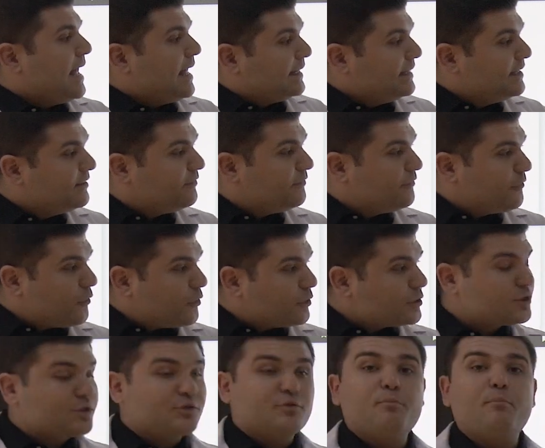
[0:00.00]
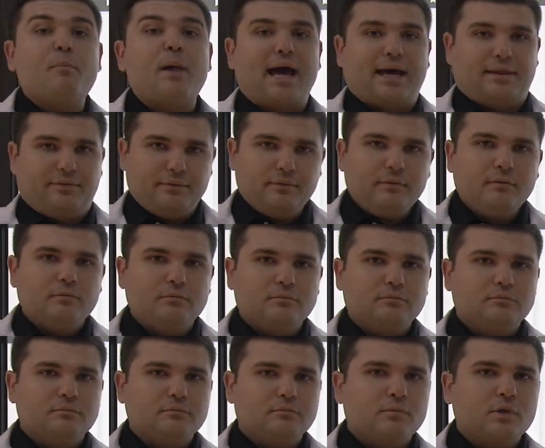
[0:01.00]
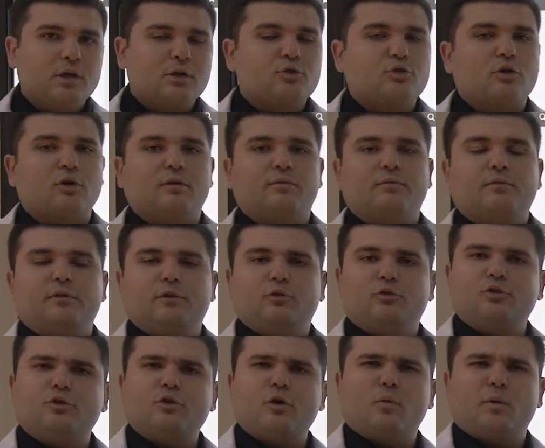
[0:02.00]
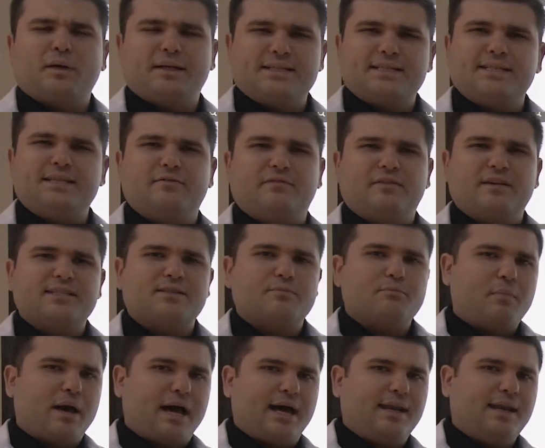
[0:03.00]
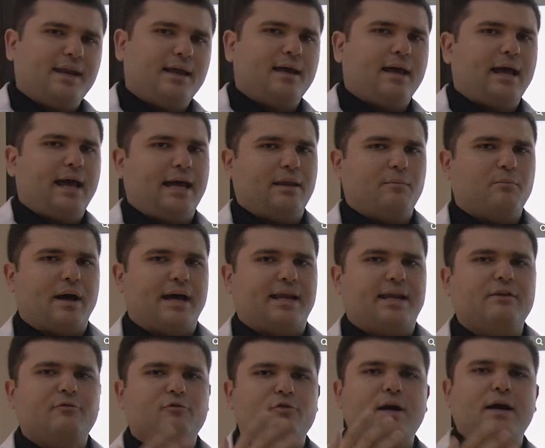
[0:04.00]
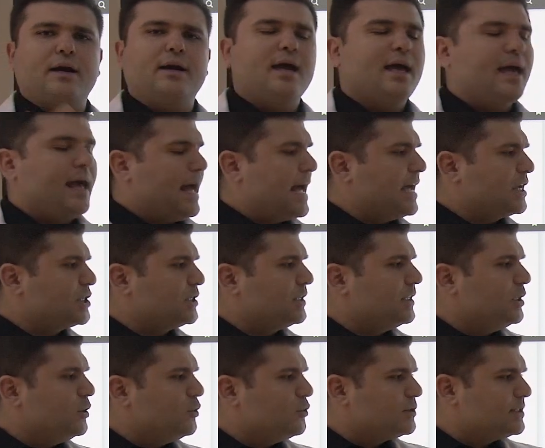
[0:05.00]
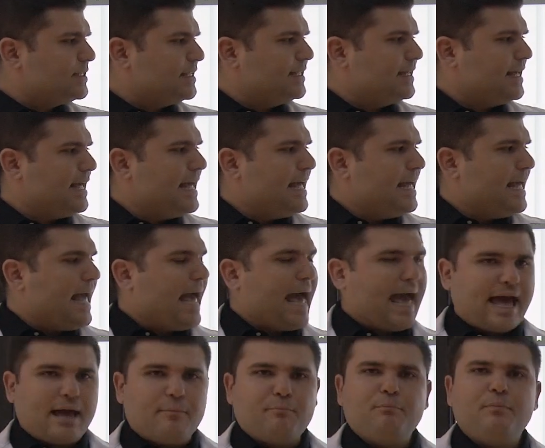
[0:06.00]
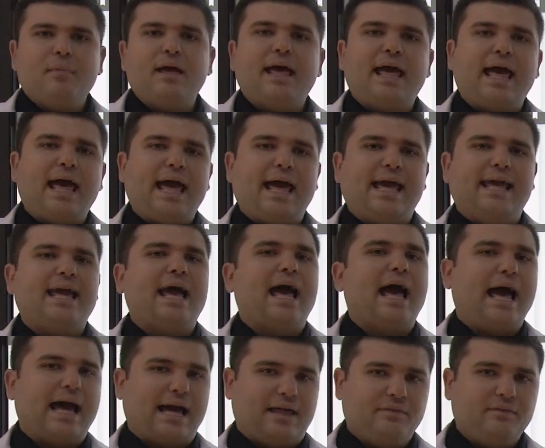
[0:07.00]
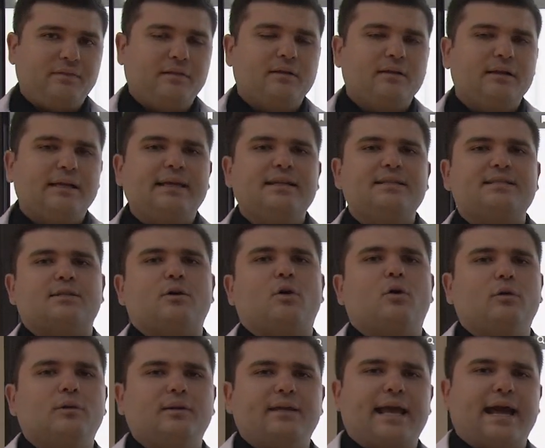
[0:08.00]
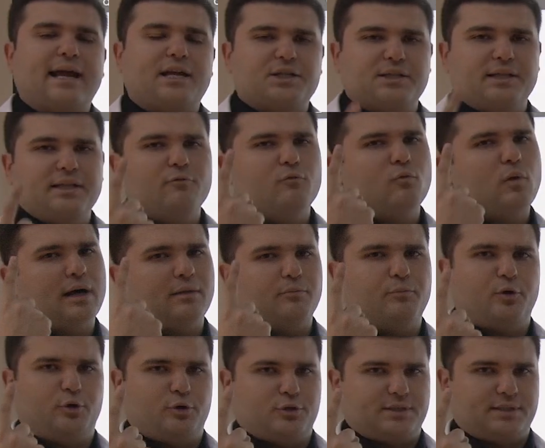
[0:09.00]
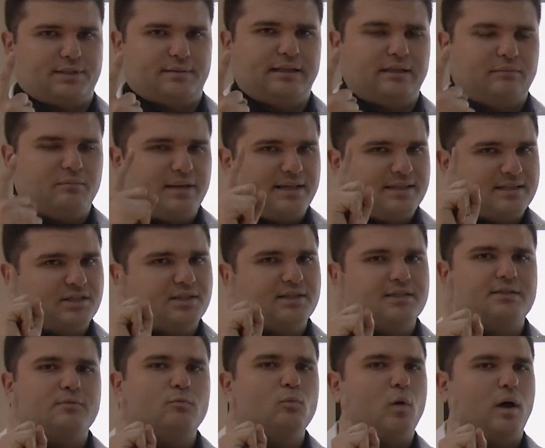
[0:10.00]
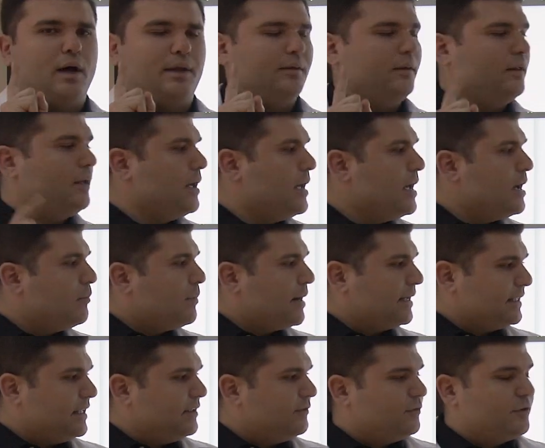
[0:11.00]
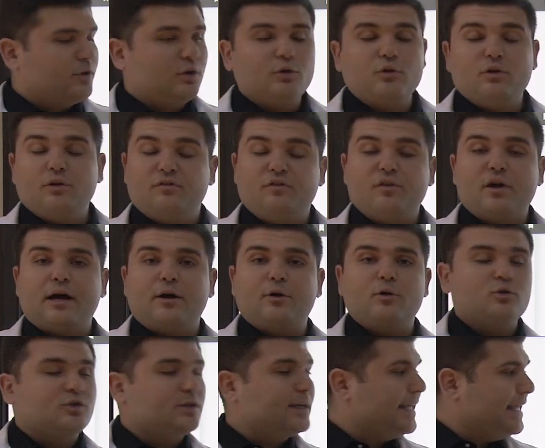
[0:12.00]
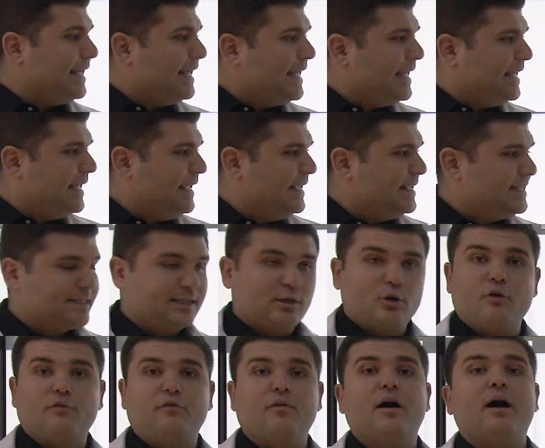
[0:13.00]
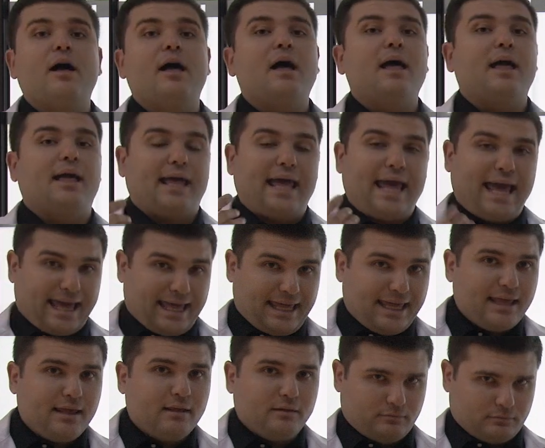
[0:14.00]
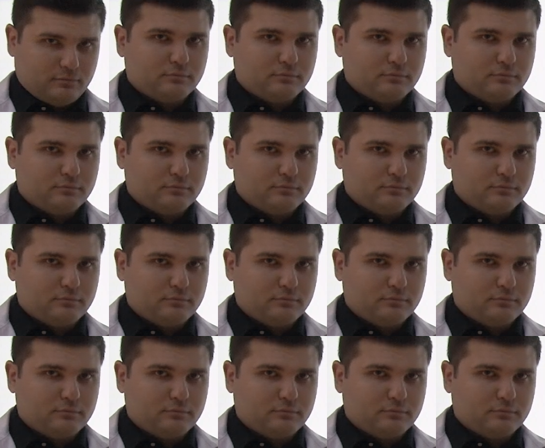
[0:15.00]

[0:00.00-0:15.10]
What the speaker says: The first man, so do you know what is the difference man and man? If you are actually using M-A-N, it's only actually one person. It means just one. But if you are using E instead of A,